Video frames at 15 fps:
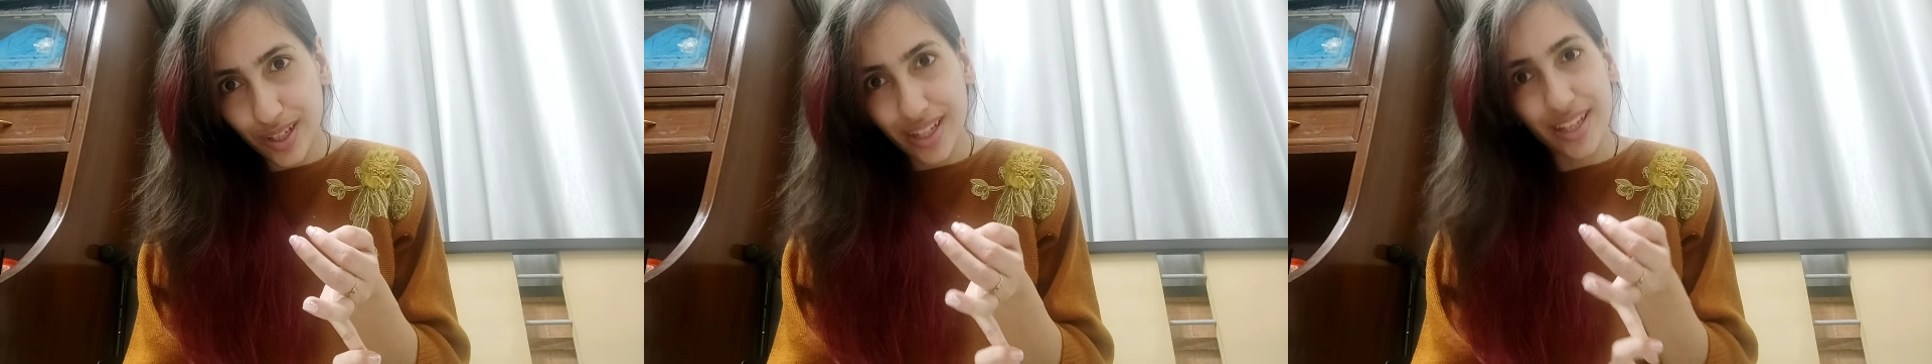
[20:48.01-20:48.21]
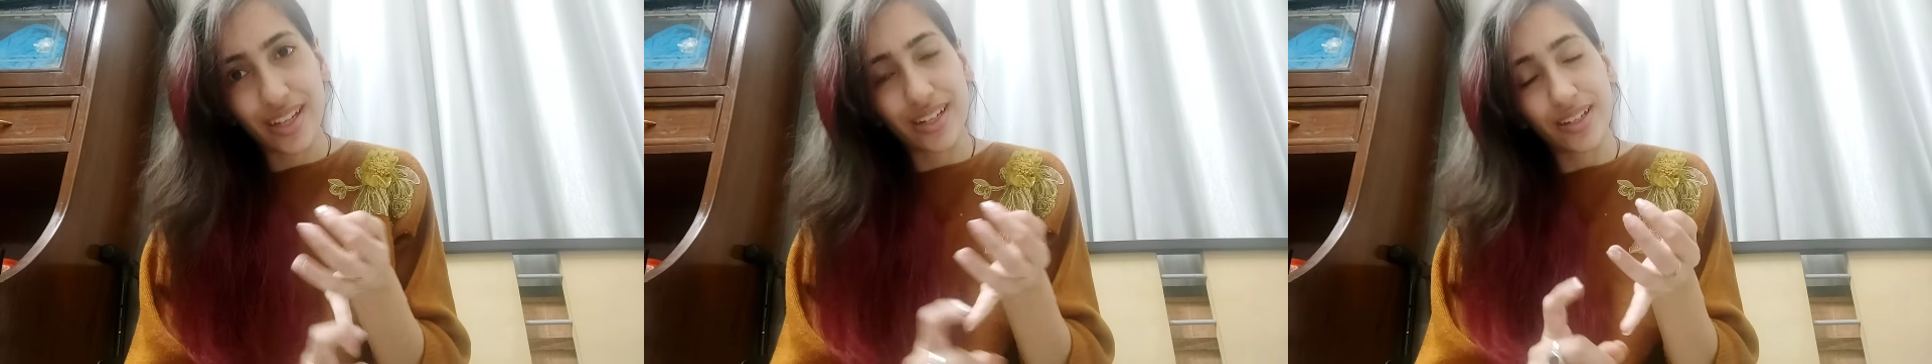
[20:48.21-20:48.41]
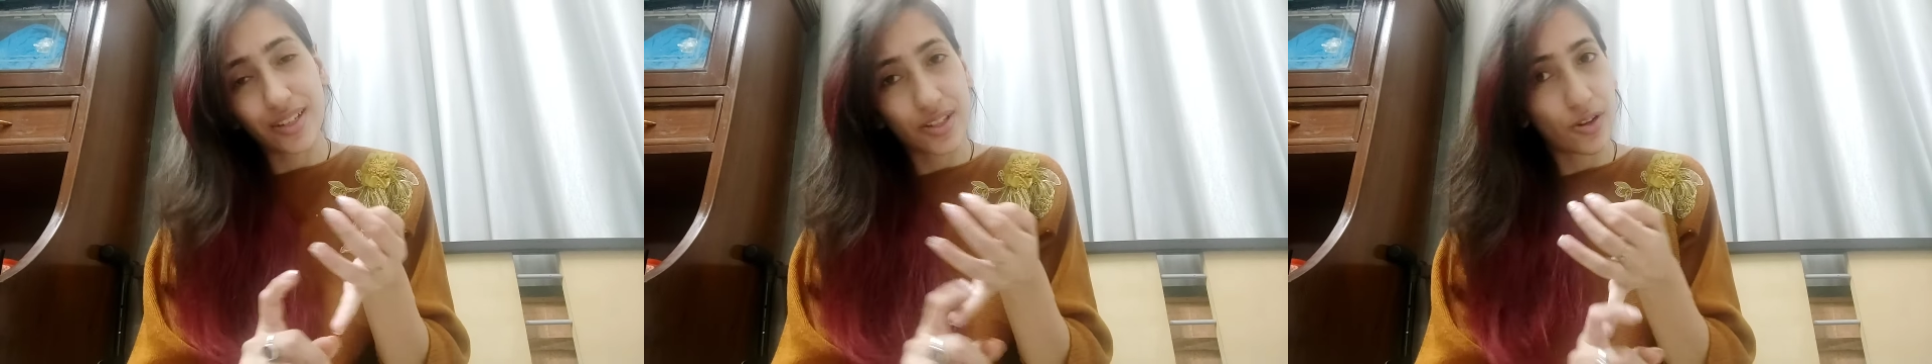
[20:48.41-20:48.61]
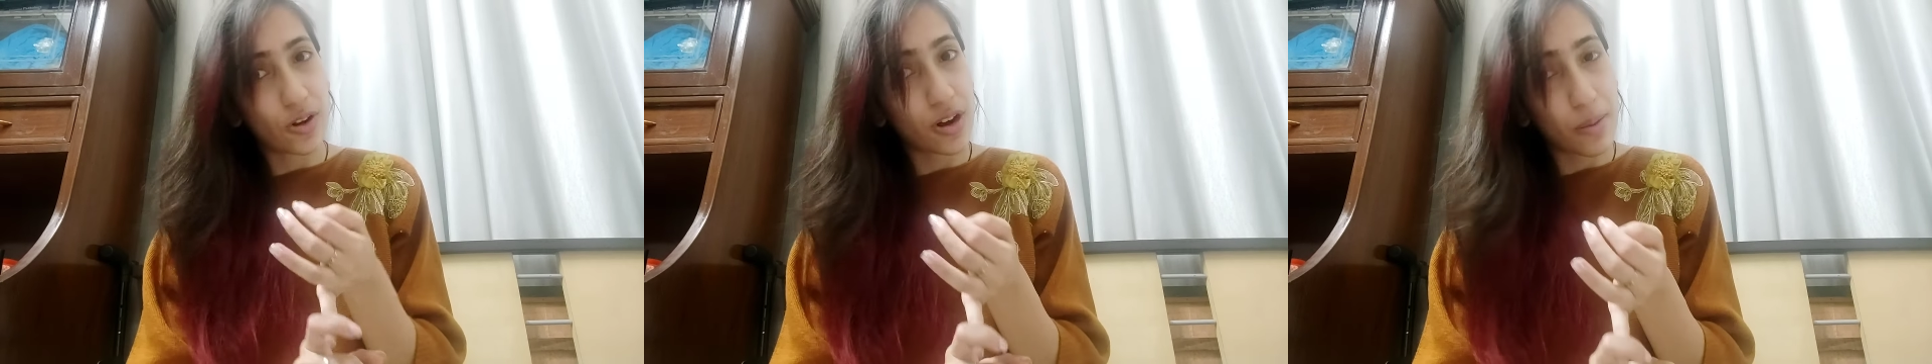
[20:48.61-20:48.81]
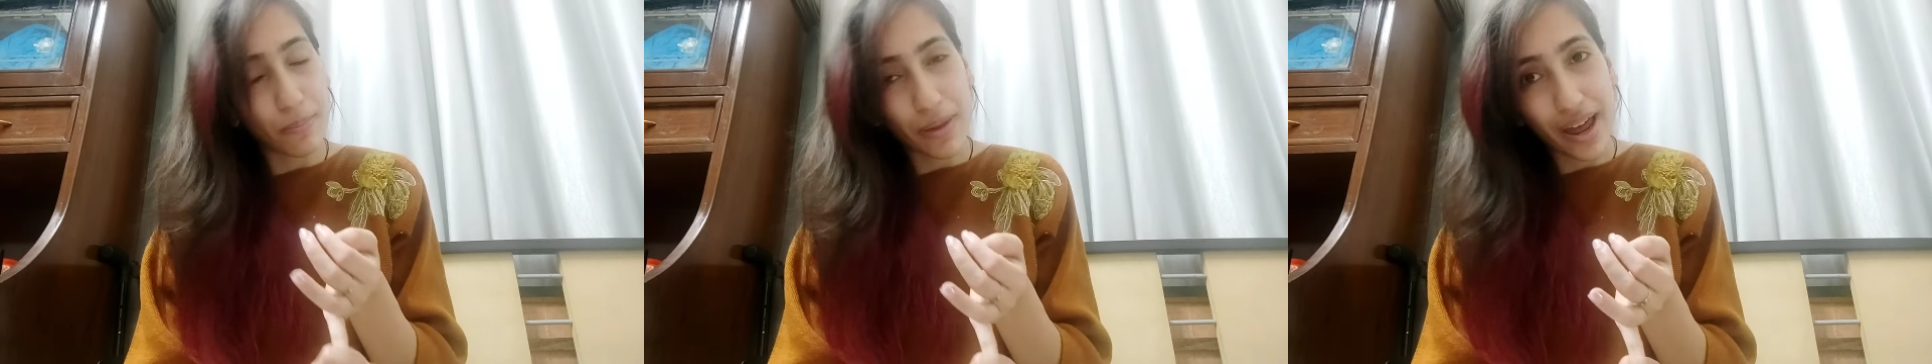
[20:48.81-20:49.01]
it does
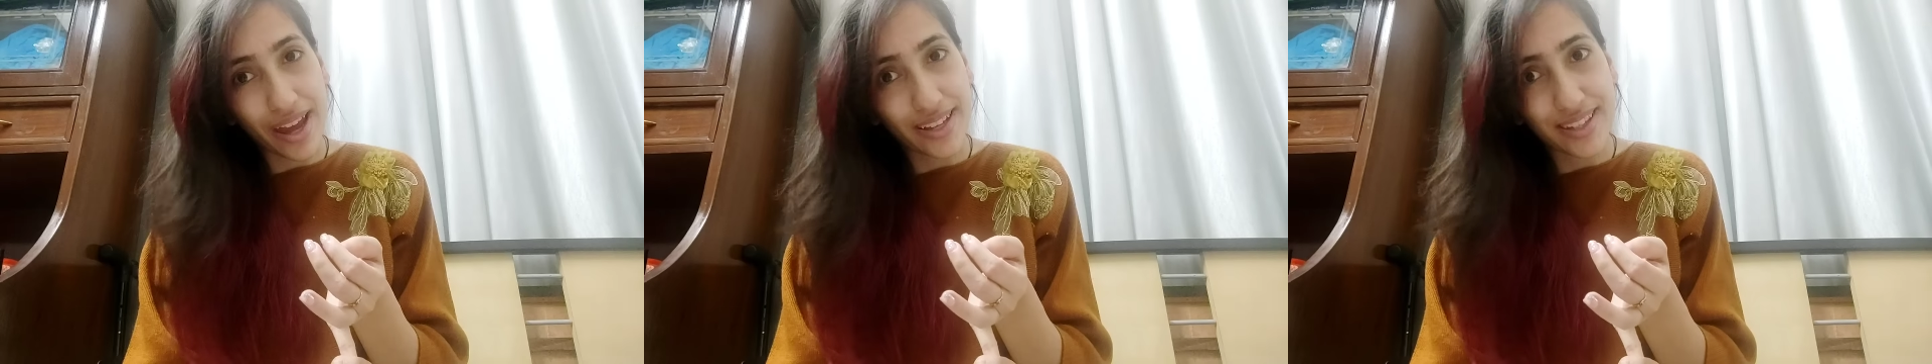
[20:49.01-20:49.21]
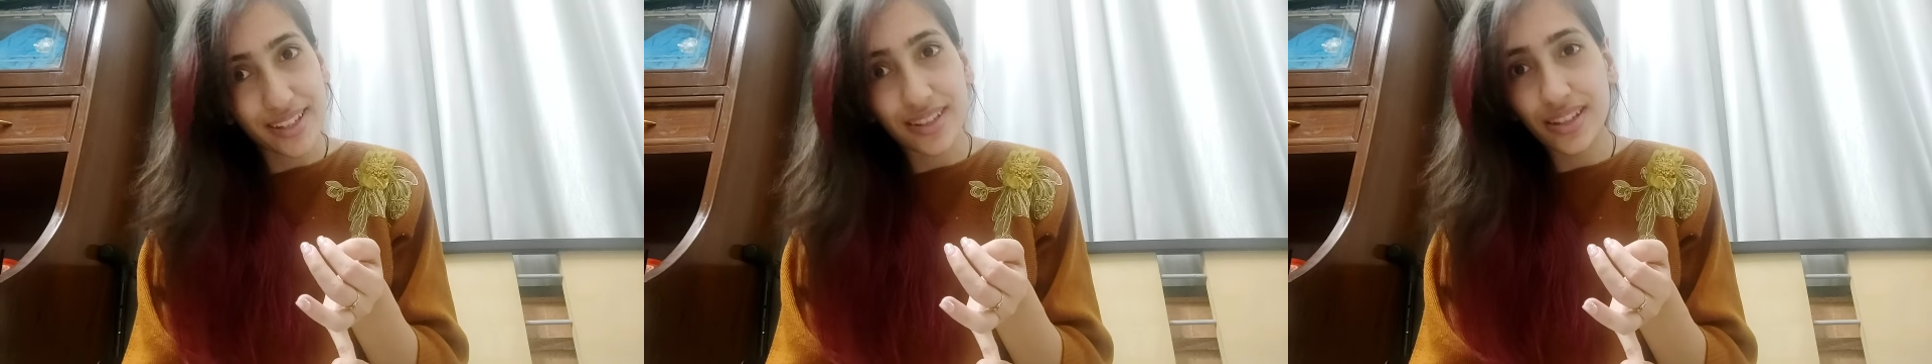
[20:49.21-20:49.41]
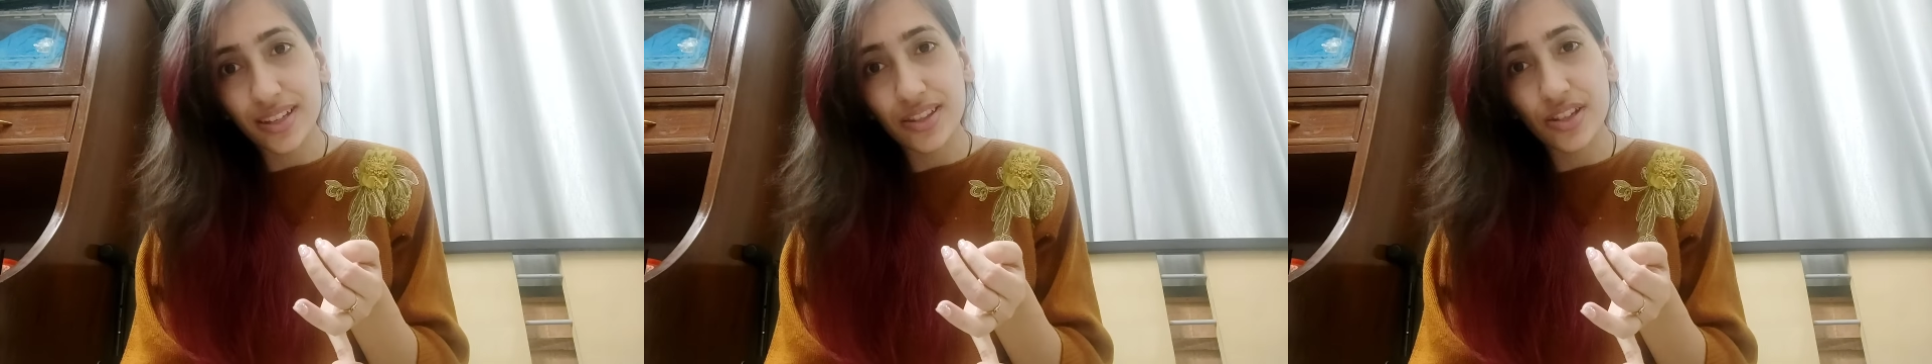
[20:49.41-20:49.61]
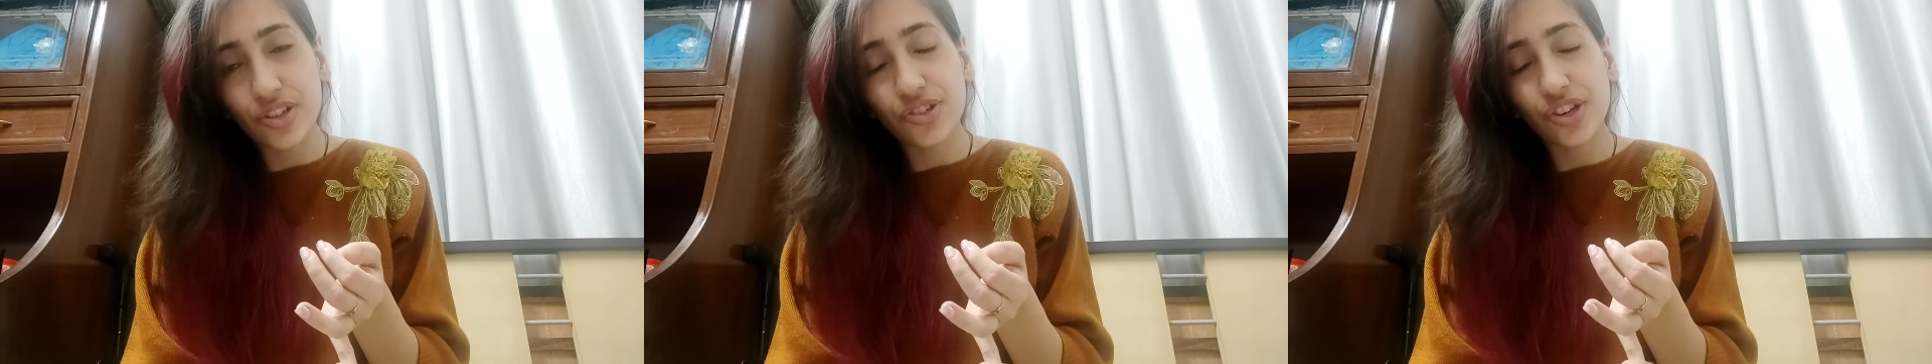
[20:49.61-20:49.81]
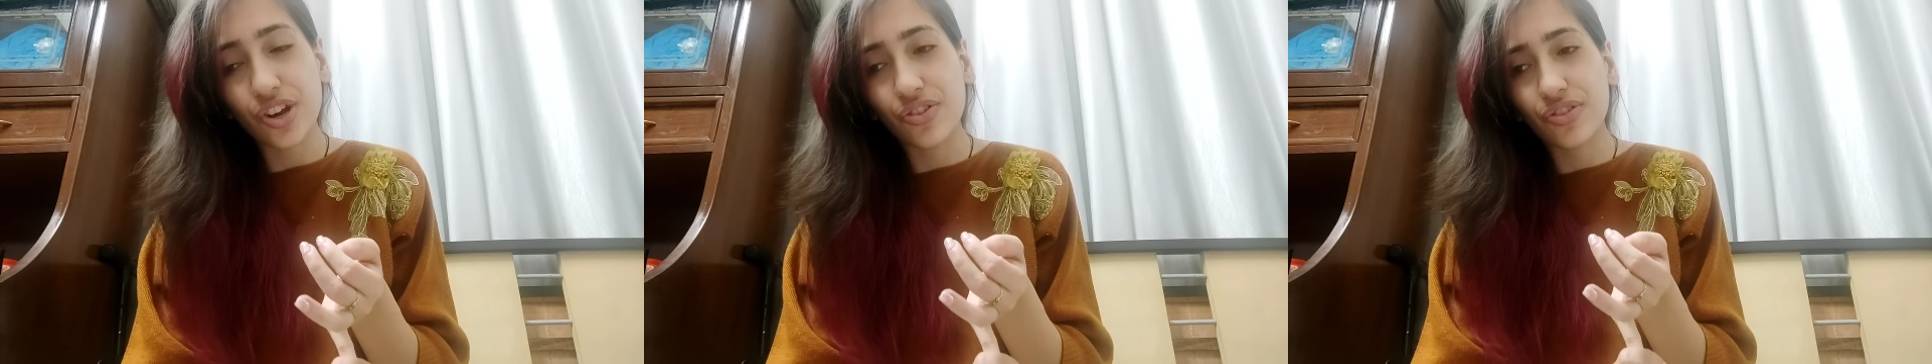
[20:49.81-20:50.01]
not apply since it's a
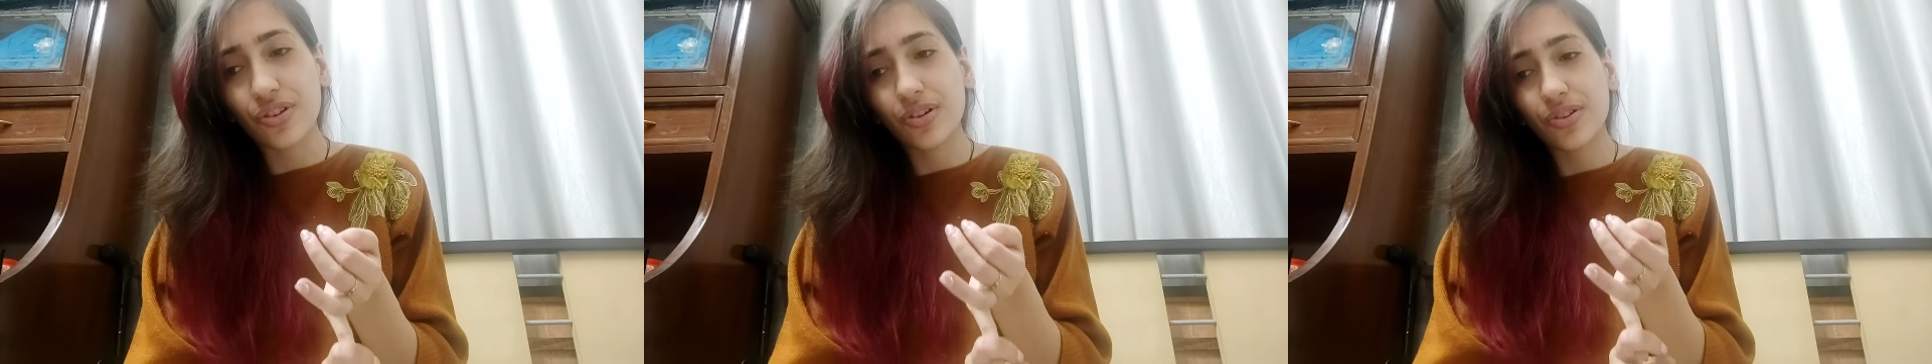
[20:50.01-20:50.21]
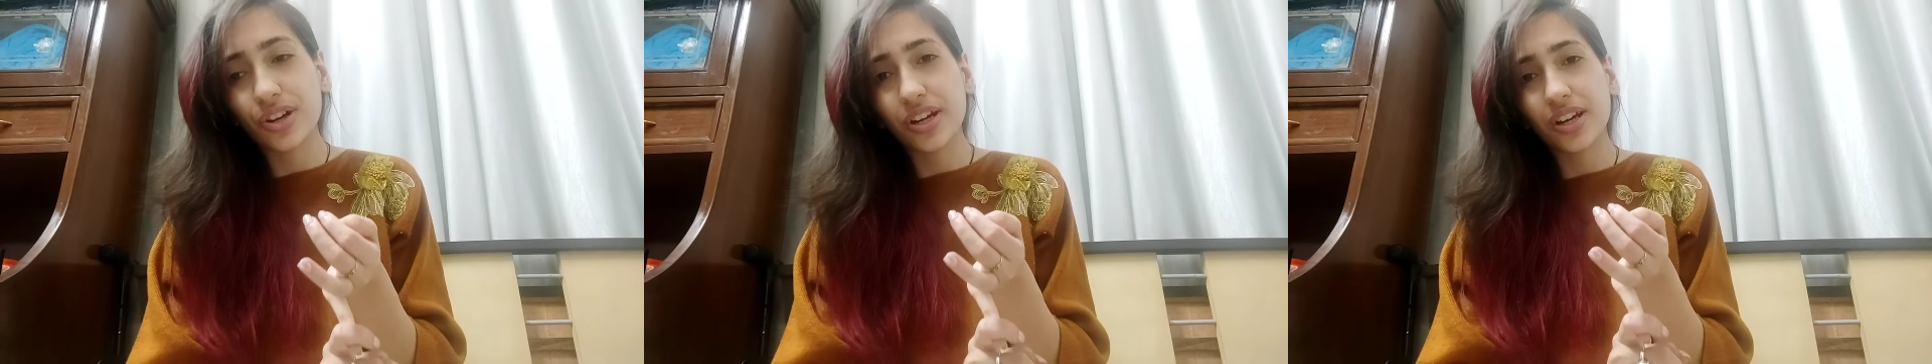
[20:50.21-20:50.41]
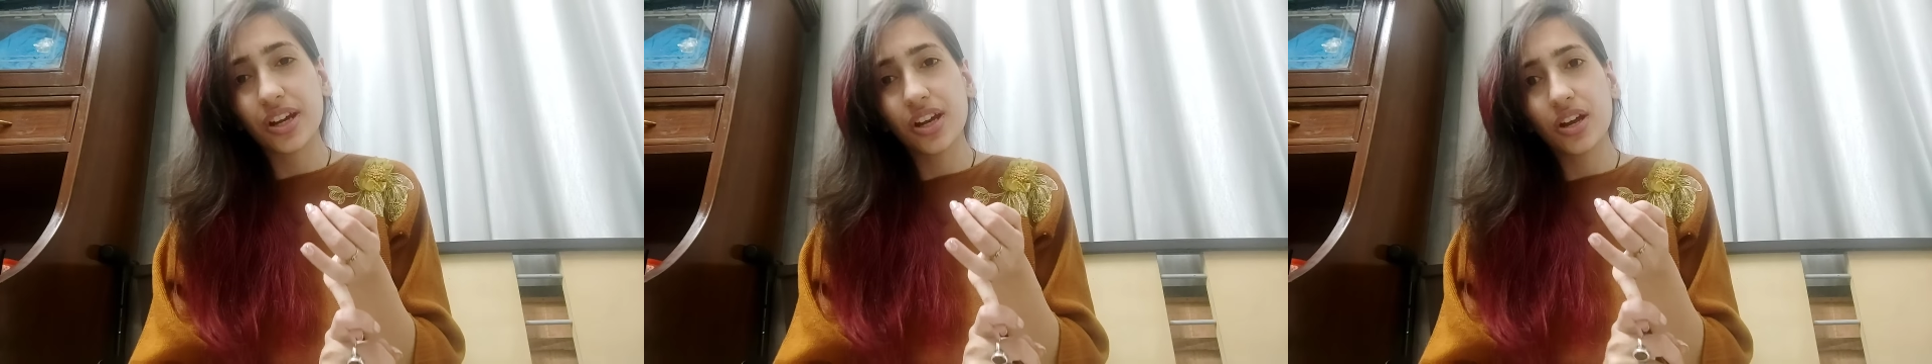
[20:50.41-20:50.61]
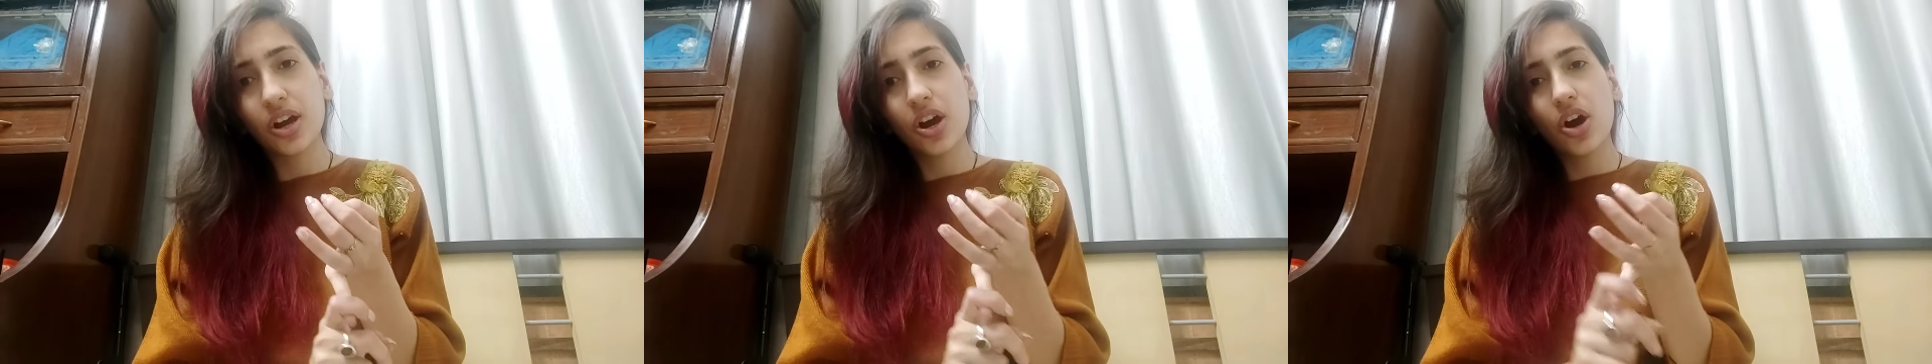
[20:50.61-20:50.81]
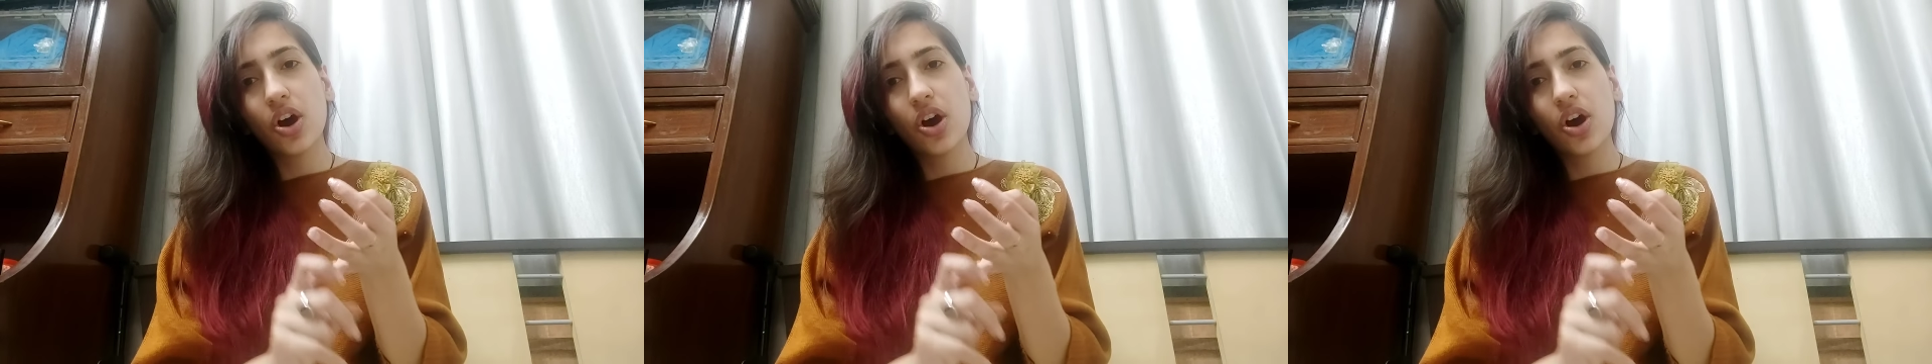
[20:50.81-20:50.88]
general reading